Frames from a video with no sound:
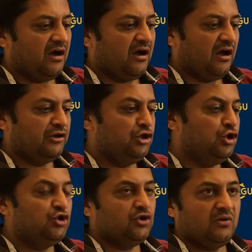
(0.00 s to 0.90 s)

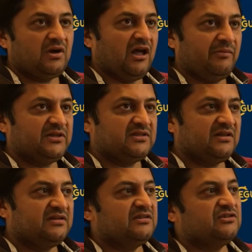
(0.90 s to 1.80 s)
unusual climates, that
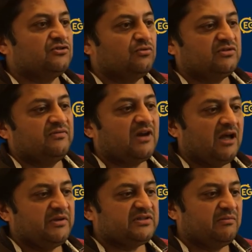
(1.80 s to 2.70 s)
is the sorts of
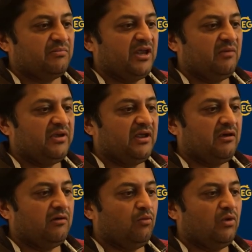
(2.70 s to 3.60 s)
climates that may
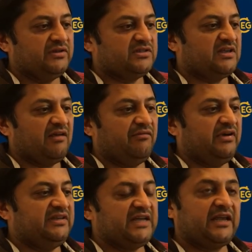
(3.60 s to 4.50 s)
appear once every
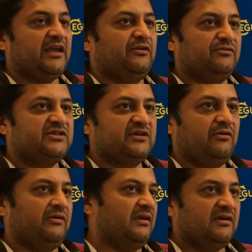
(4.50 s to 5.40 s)
decade or so
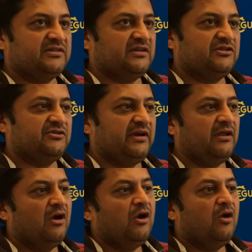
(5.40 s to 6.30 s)
in the last century,
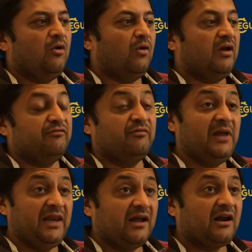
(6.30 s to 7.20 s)
or
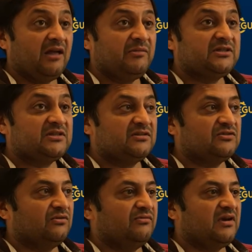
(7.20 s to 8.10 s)
unfamiliar climates, the
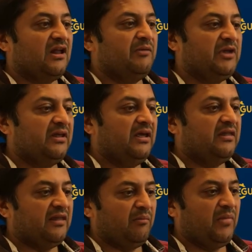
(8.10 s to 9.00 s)
sort of climate
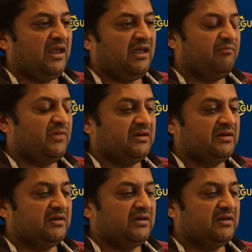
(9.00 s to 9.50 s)
that may have been